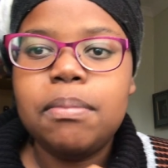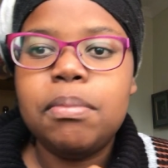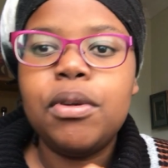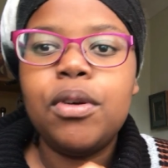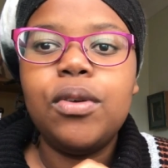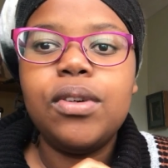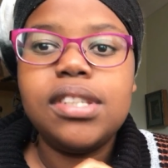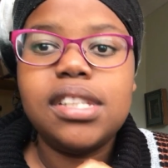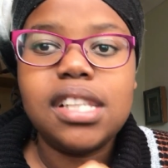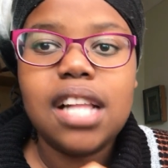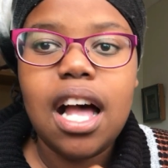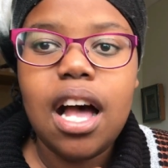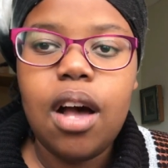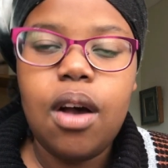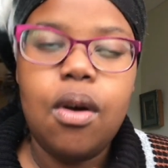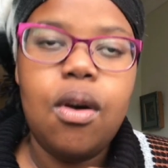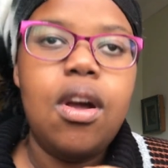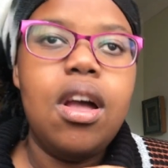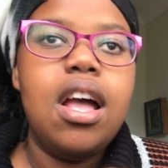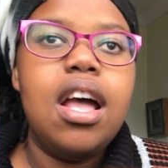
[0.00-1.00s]
because
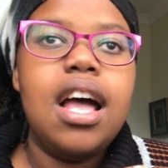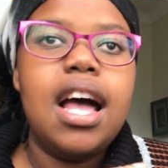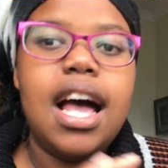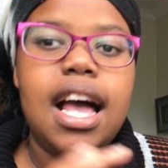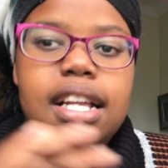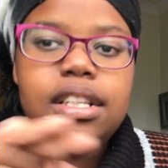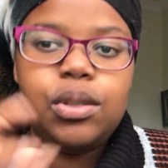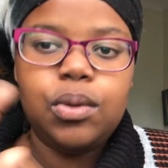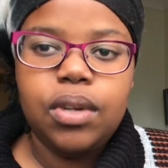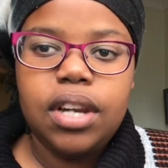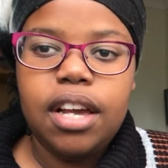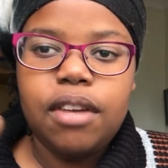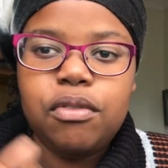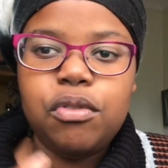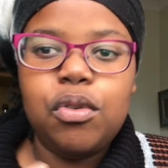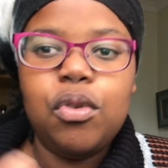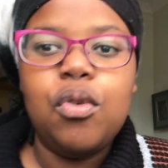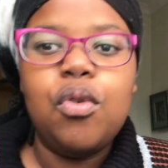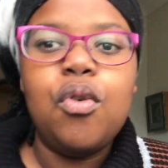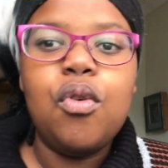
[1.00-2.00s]
now I don't have
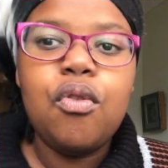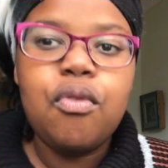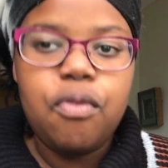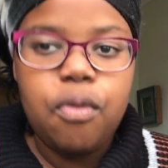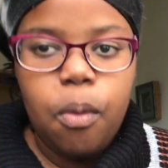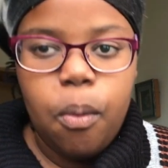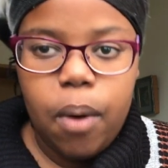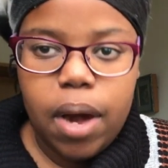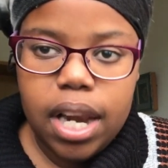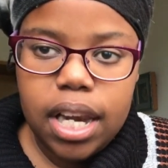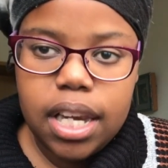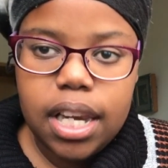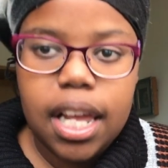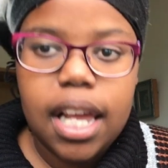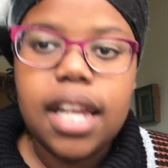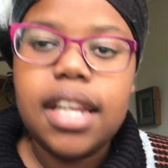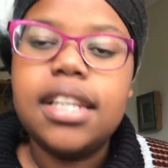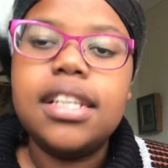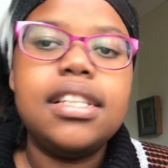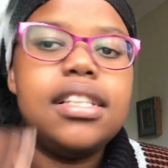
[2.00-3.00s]
to look for one,
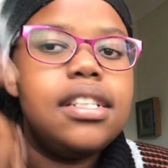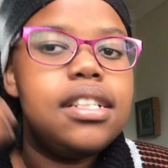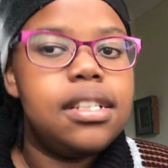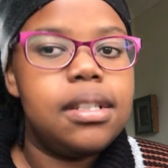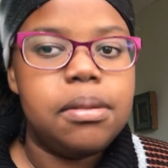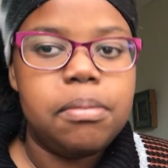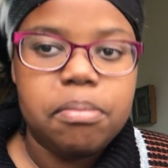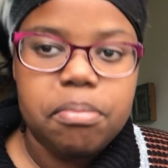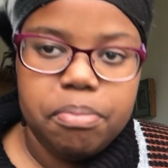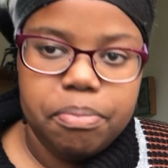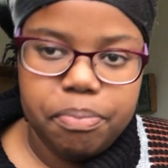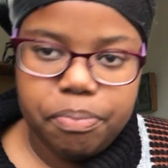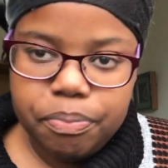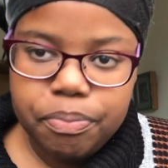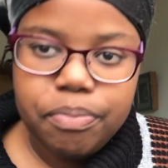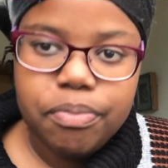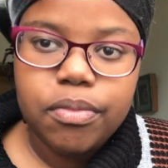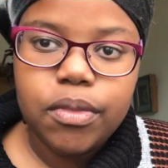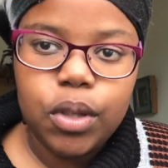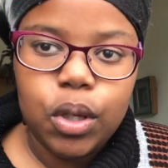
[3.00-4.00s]
and
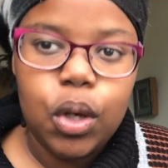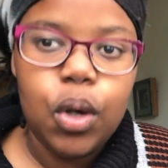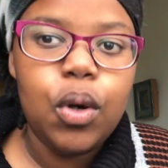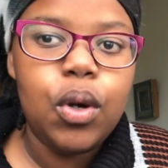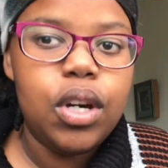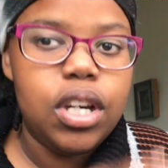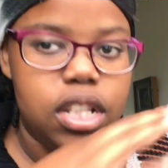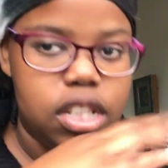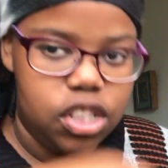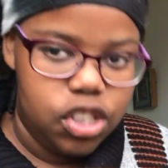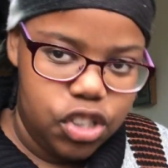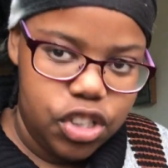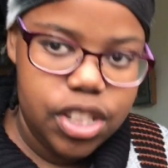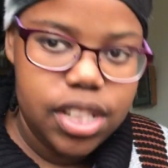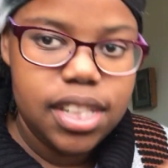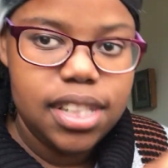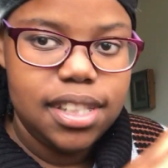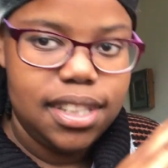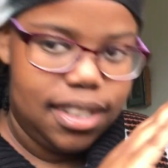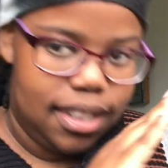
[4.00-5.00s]
it's
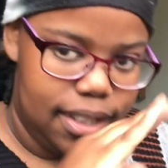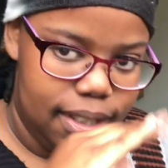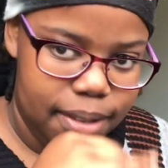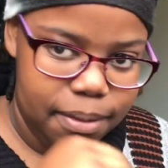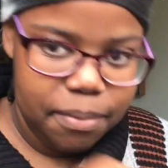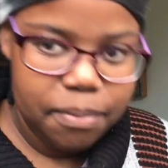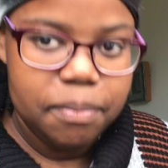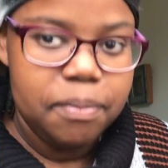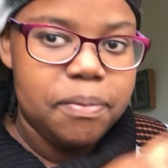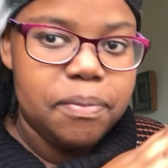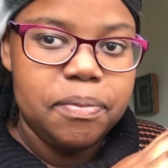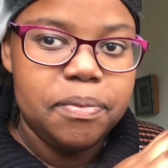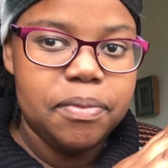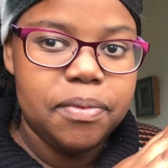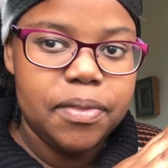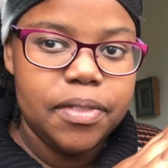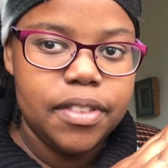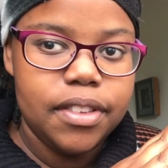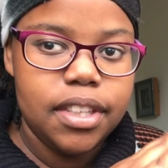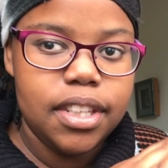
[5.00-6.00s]
just
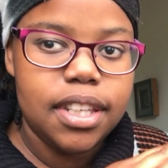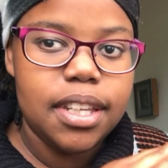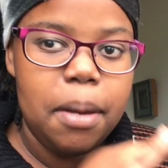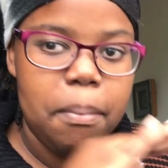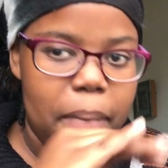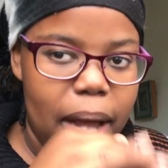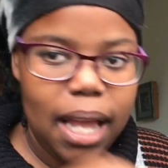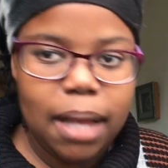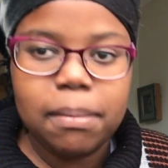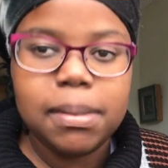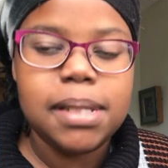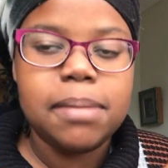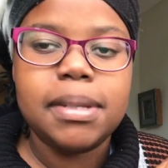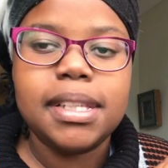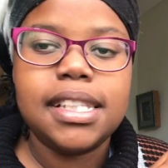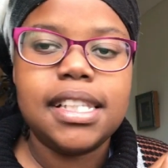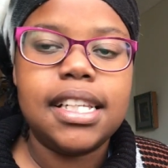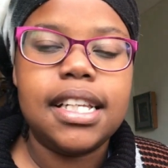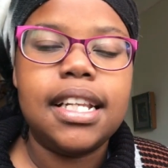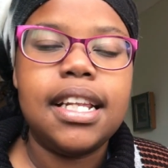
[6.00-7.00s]
Pines
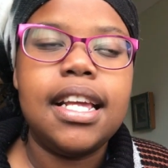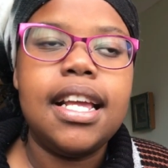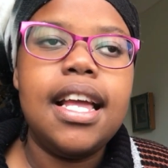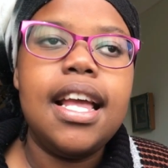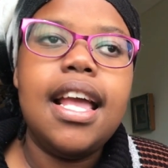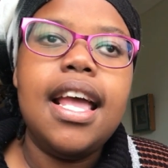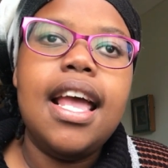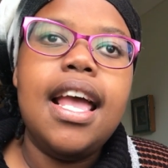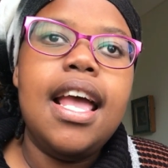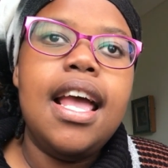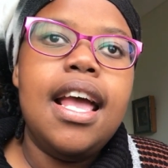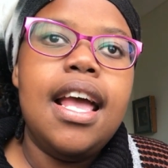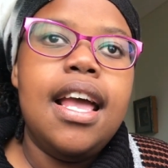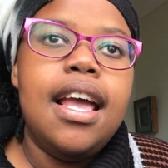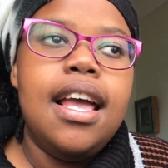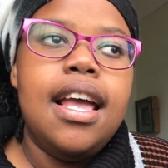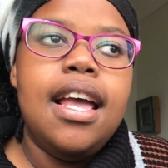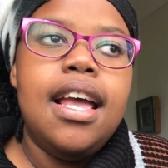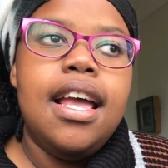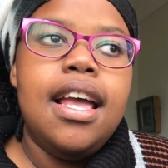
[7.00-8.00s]
Benzine.
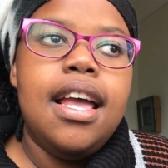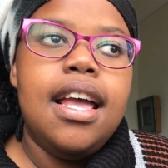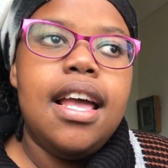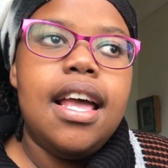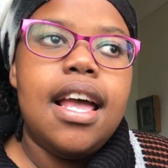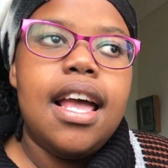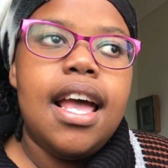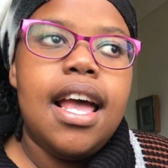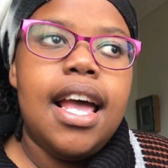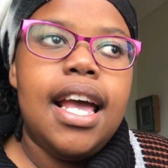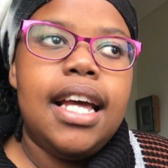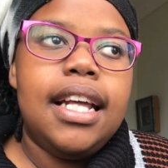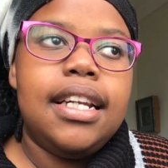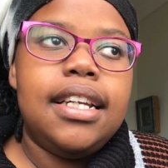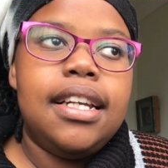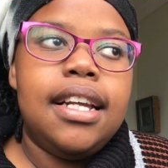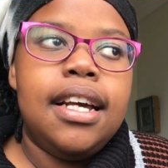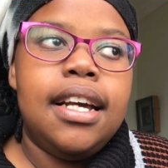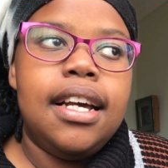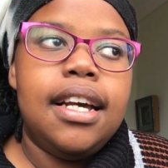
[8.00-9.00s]

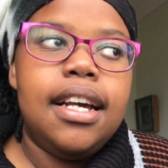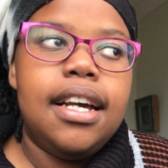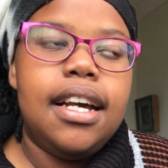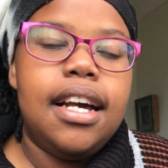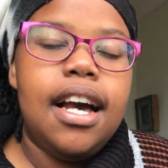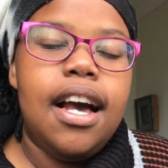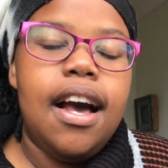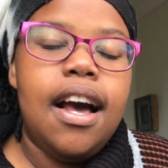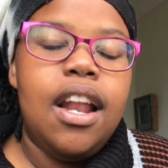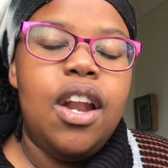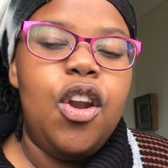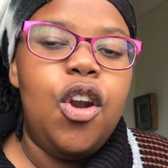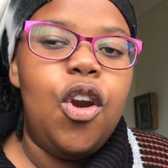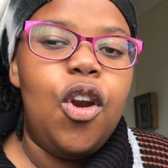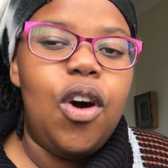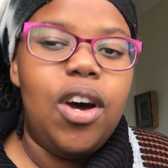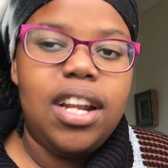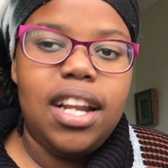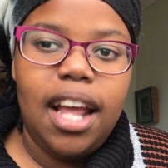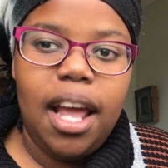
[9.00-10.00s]
And a
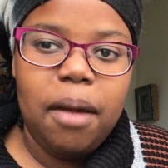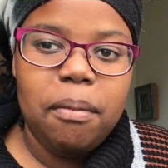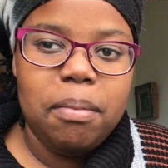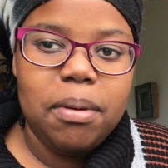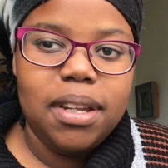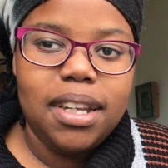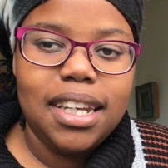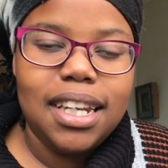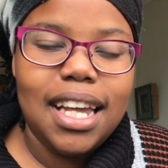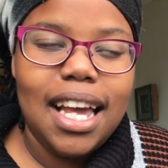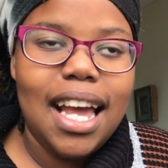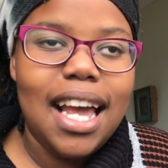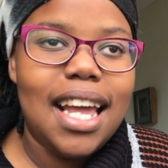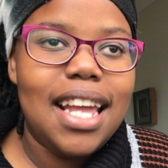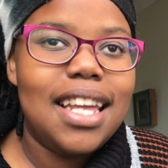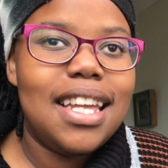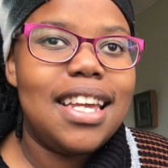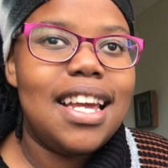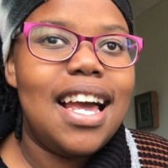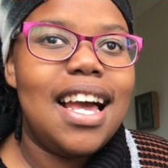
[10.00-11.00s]
lot happened.
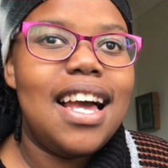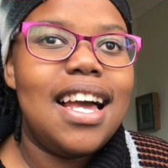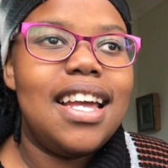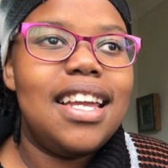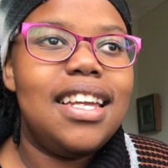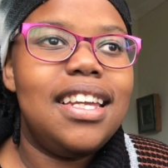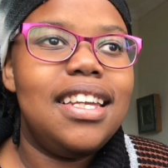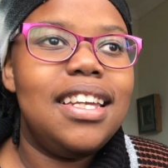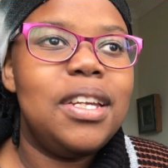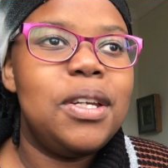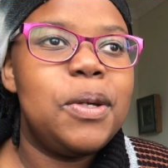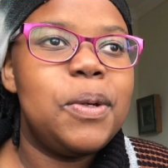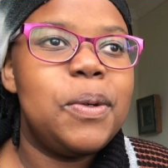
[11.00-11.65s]
I